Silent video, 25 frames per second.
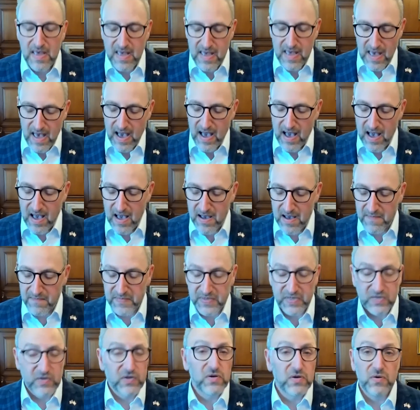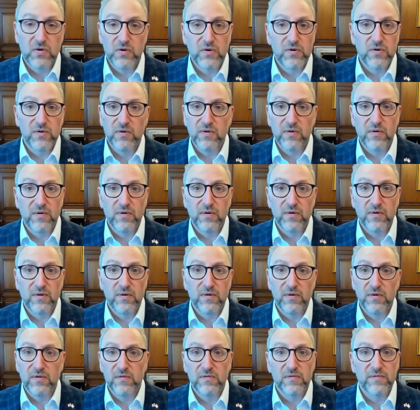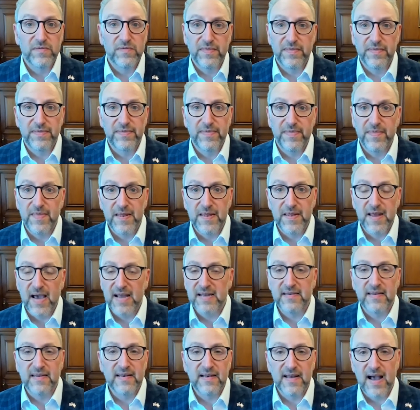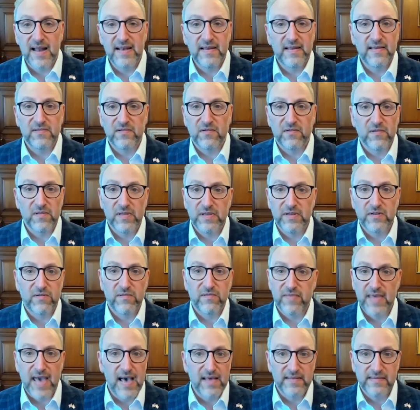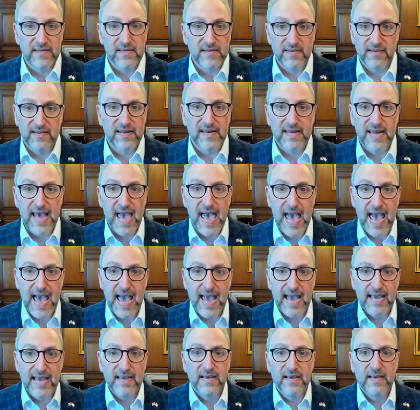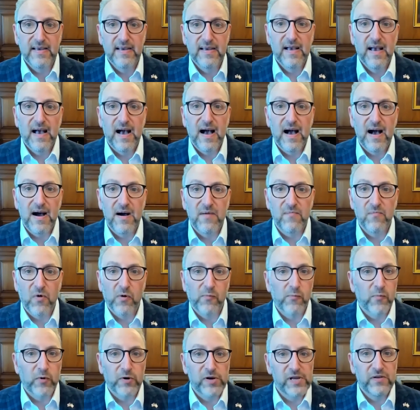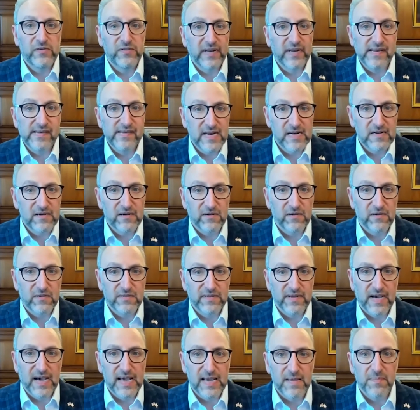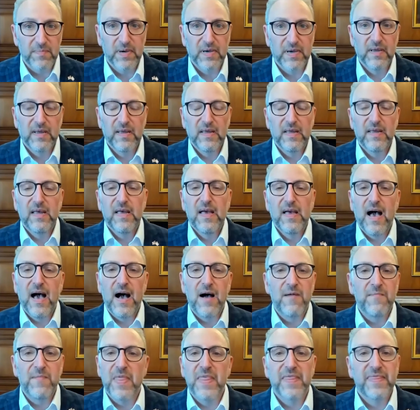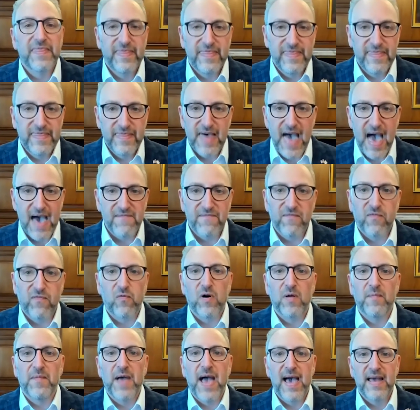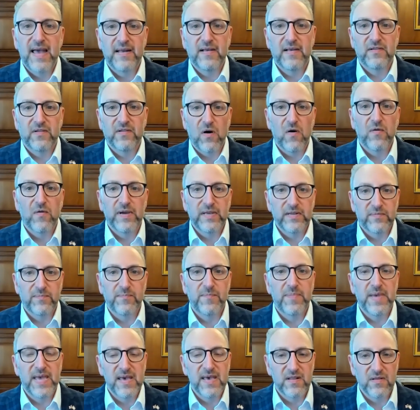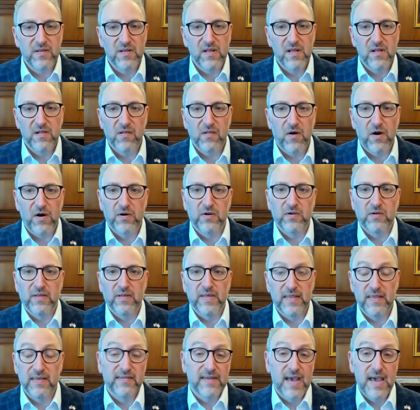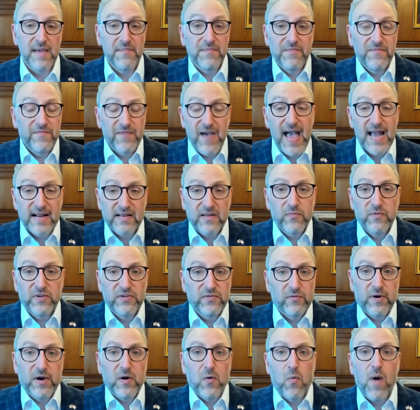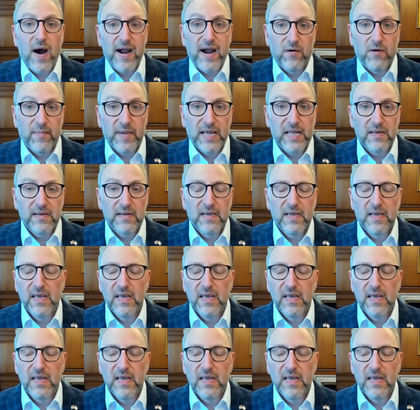To the 1990s, early 2000s today, when we're using digital type. That format has always been largely the same. In fact, it was a requirement.